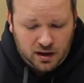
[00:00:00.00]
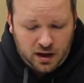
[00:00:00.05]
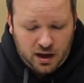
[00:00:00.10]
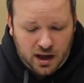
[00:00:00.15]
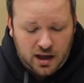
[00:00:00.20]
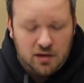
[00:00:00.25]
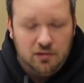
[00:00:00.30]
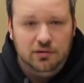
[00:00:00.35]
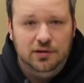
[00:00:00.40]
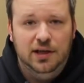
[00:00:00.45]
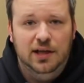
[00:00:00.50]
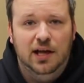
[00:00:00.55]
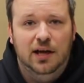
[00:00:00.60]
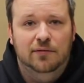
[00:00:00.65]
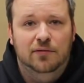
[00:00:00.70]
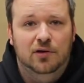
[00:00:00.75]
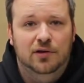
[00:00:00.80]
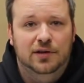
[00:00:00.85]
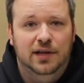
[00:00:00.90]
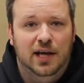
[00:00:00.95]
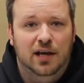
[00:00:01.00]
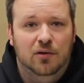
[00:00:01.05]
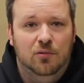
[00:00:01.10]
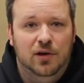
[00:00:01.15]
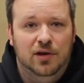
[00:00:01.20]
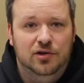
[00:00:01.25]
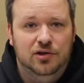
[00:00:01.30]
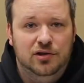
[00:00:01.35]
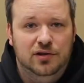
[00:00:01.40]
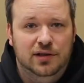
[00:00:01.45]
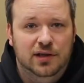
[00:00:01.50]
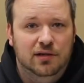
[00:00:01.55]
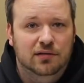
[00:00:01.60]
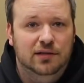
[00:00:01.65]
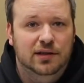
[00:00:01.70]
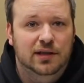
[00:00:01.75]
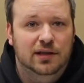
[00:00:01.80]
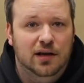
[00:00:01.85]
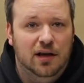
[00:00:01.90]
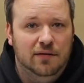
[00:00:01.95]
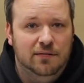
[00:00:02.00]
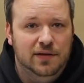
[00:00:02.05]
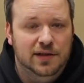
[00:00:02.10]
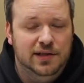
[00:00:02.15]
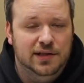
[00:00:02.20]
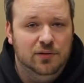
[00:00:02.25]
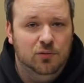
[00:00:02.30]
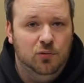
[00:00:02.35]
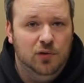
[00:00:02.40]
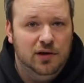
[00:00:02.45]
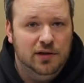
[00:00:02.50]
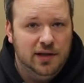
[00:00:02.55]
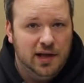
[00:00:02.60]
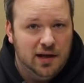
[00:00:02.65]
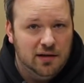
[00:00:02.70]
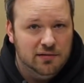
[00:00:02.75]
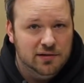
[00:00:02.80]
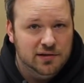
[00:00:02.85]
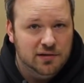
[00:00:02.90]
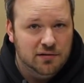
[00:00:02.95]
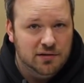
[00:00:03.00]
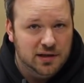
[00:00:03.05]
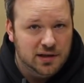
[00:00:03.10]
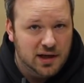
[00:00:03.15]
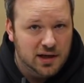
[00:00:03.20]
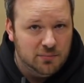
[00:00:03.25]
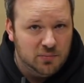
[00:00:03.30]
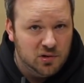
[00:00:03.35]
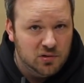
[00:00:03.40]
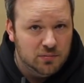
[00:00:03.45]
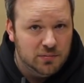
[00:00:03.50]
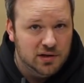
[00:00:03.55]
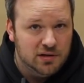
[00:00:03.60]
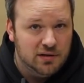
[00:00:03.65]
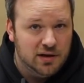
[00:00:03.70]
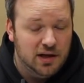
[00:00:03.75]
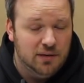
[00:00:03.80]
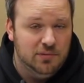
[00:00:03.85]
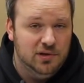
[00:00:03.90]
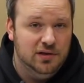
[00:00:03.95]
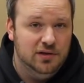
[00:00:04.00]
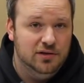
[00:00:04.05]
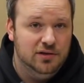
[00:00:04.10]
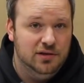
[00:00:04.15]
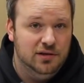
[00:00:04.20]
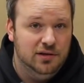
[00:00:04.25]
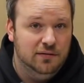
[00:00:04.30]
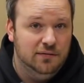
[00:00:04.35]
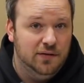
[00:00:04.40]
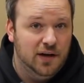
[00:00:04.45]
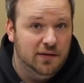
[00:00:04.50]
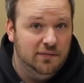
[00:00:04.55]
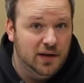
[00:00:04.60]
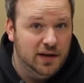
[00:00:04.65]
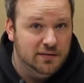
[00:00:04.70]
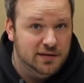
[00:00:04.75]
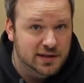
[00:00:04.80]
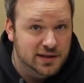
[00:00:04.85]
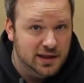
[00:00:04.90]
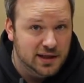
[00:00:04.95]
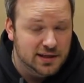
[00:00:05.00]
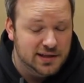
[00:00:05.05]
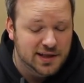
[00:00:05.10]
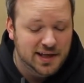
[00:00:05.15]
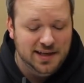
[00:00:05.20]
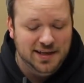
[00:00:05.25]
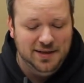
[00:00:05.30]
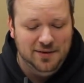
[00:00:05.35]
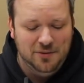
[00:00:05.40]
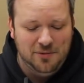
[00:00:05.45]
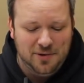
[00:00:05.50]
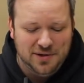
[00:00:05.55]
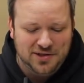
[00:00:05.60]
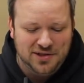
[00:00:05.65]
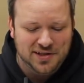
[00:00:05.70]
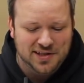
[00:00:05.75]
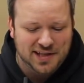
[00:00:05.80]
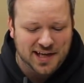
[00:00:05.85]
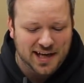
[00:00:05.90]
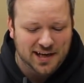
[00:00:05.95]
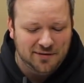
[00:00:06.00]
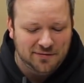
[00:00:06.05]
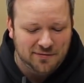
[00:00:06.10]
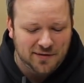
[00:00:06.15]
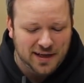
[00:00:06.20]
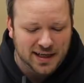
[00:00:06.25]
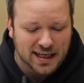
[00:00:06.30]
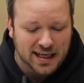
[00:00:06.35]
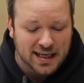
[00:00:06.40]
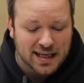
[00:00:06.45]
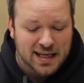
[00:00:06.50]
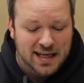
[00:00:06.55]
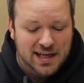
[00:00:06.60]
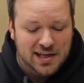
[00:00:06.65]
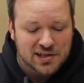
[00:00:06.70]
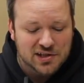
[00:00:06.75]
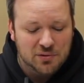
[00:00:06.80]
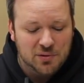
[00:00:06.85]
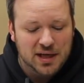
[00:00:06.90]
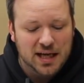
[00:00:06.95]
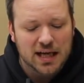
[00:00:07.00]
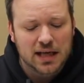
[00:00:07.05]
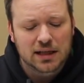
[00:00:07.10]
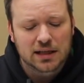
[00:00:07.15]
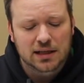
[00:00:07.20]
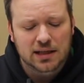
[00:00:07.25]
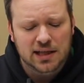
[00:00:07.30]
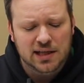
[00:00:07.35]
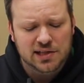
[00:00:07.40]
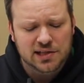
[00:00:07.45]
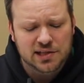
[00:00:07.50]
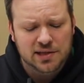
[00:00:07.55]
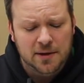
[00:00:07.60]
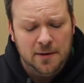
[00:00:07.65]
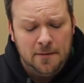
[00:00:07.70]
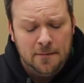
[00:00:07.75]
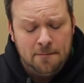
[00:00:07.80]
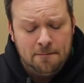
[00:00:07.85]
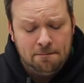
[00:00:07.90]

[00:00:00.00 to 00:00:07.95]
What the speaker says: I don't think I've heard that question nearly enough. Is where the hell is all the 9mm ammunition and 5.56, which is kind of funny. So again, this